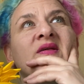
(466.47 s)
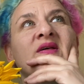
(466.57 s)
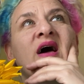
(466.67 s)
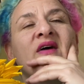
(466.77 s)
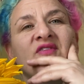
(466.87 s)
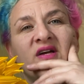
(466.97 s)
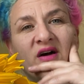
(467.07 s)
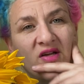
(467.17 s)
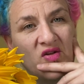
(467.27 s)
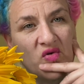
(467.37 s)
having
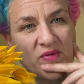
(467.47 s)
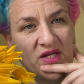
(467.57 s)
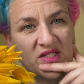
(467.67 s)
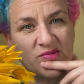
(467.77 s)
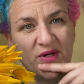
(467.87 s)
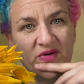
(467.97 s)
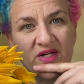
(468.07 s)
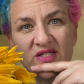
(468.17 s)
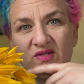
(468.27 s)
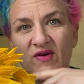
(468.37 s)
a human
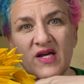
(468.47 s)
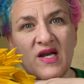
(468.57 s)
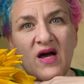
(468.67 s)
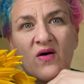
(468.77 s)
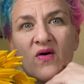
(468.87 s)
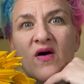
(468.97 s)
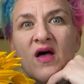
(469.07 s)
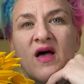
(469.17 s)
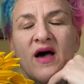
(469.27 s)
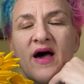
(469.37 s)
experience right now
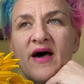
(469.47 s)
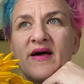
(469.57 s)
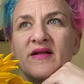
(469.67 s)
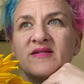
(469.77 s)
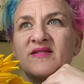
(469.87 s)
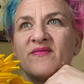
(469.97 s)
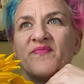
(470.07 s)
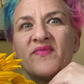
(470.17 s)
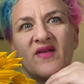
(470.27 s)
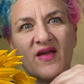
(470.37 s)
and
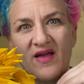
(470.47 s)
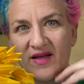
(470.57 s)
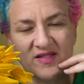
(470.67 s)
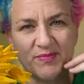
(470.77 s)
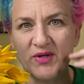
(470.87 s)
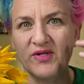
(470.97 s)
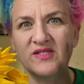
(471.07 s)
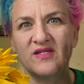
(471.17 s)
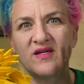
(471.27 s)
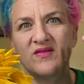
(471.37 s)

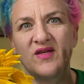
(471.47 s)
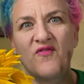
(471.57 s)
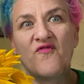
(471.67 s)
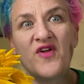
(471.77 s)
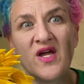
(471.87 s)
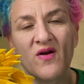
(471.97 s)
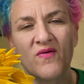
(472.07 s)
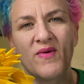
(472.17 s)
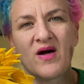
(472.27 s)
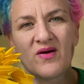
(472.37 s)
experiencing the fear
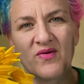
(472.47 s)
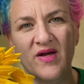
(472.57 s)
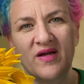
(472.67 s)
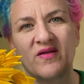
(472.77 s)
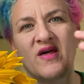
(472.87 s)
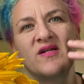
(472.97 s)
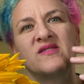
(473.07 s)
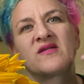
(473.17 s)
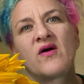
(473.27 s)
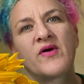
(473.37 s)
mongering that
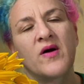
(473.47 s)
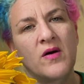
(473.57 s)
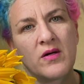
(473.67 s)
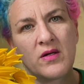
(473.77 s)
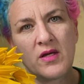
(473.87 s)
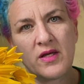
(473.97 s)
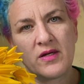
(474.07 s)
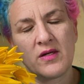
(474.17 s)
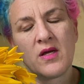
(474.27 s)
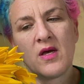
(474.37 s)
is going on
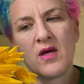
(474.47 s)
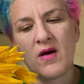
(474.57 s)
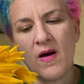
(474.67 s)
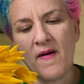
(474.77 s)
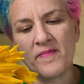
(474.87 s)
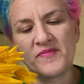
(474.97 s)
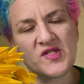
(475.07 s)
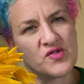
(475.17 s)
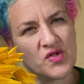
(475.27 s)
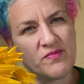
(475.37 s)
in
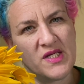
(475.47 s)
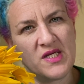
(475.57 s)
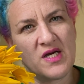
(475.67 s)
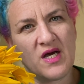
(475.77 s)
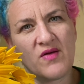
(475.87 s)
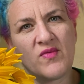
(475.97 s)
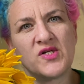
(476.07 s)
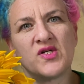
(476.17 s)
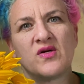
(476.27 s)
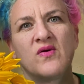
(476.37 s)
social media. I
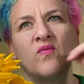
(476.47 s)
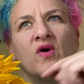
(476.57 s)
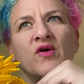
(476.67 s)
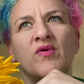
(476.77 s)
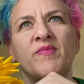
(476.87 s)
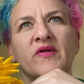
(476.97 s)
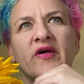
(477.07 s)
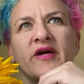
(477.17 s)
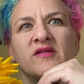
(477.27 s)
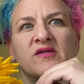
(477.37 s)
wonder what it would be
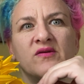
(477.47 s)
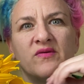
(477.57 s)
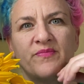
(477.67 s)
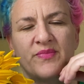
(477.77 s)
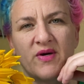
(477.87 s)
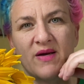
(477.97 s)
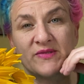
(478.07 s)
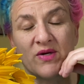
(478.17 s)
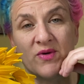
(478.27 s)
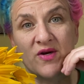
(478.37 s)
like to perhaps
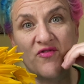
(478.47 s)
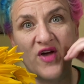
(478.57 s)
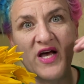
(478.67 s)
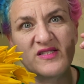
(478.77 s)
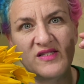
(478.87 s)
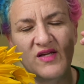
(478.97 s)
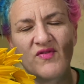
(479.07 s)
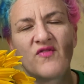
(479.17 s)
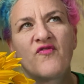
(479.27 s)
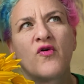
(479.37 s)
go on a fast,
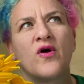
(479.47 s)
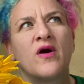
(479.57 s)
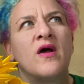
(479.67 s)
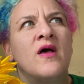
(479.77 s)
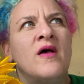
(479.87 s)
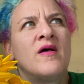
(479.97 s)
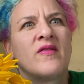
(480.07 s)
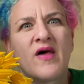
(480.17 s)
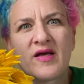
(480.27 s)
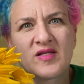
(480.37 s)
even for
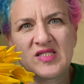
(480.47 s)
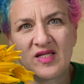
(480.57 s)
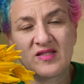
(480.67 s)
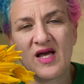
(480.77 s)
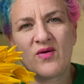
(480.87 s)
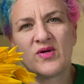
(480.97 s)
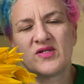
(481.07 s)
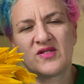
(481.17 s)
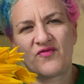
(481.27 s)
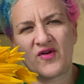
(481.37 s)
like 6
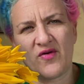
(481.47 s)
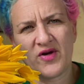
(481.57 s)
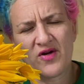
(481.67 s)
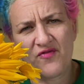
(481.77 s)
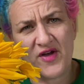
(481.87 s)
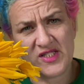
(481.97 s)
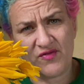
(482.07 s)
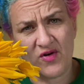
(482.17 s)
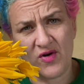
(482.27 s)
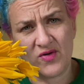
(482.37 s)
hours, if going on a fast
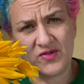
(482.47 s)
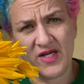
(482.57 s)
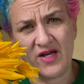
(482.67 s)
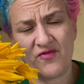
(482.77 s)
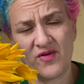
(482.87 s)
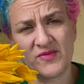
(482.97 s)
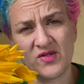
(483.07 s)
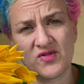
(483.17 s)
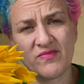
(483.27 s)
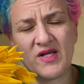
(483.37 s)
for a whole day from
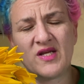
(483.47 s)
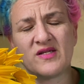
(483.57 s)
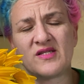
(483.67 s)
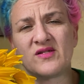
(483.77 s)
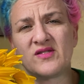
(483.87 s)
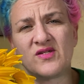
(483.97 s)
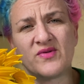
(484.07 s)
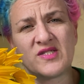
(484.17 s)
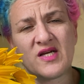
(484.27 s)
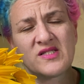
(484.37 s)
social media sounds too
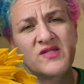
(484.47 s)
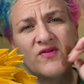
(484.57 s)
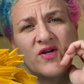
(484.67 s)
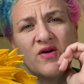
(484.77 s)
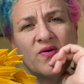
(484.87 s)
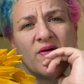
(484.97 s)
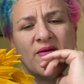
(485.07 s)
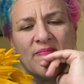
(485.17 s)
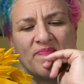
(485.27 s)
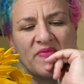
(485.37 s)
intense for you.
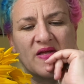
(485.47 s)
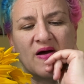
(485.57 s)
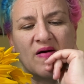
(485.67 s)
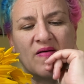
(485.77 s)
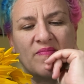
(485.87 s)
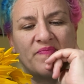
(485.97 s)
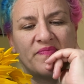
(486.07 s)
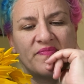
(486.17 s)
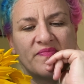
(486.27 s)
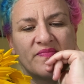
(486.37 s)

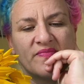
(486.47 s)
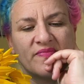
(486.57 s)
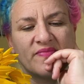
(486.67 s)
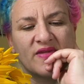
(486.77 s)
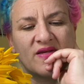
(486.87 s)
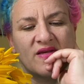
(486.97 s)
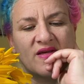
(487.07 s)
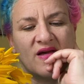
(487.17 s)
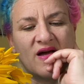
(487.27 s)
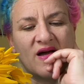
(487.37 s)

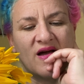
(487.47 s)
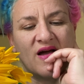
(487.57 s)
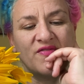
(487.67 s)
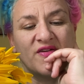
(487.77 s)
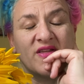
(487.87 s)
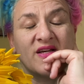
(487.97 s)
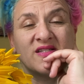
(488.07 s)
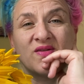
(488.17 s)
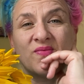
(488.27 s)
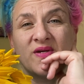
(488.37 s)
I feel like
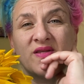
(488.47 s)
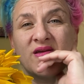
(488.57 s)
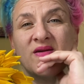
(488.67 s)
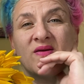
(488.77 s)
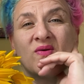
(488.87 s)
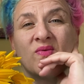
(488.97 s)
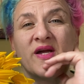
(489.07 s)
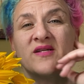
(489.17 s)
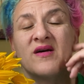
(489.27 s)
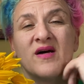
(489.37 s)
it's a really
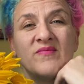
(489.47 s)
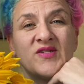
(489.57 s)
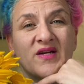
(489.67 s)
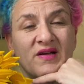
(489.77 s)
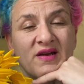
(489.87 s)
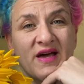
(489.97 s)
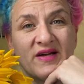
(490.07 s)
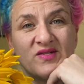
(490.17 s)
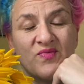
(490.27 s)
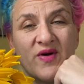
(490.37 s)
great time to
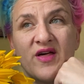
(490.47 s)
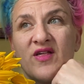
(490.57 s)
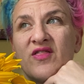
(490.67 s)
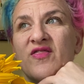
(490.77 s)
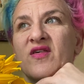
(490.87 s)
connect with